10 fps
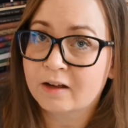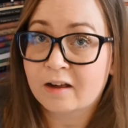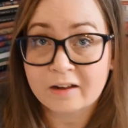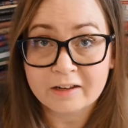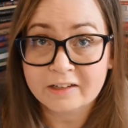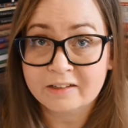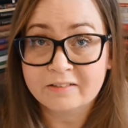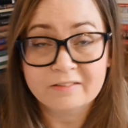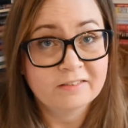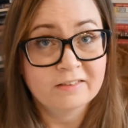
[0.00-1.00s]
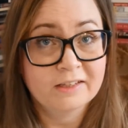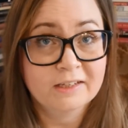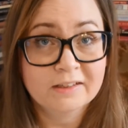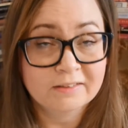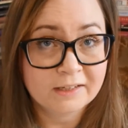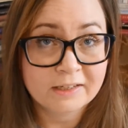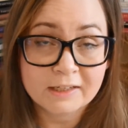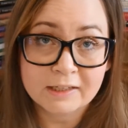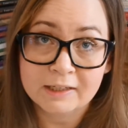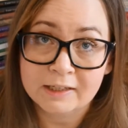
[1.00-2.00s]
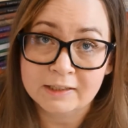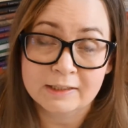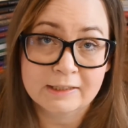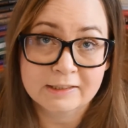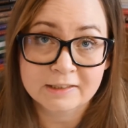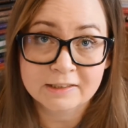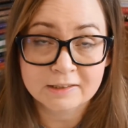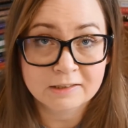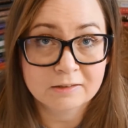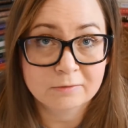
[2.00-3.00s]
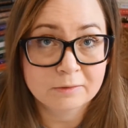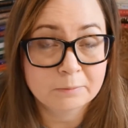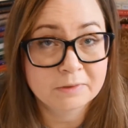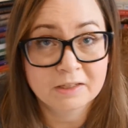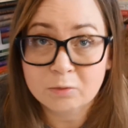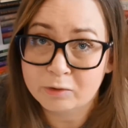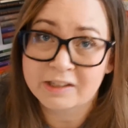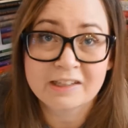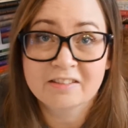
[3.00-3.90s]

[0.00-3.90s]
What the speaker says: I think that he needs the women, or he